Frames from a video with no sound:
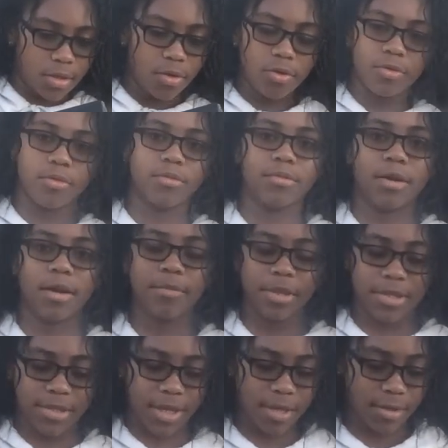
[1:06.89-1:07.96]
Whew, I'm
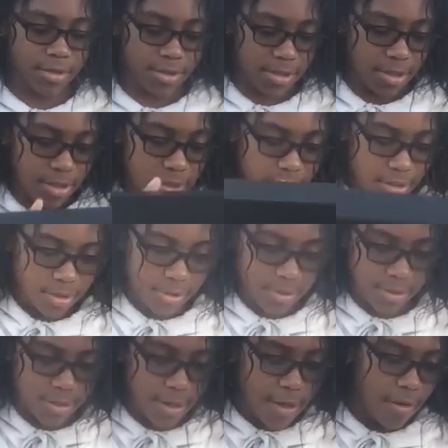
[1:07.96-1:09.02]
excited to see these.
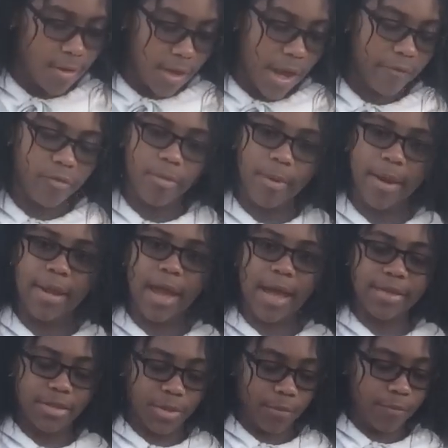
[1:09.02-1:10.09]
Everybody
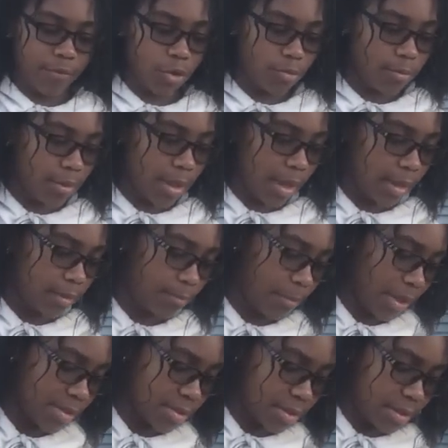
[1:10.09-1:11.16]
has a review that
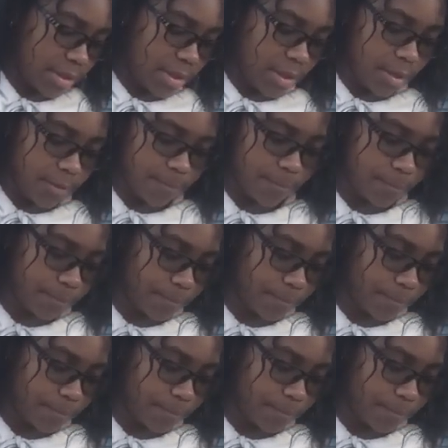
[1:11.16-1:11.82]
basically up.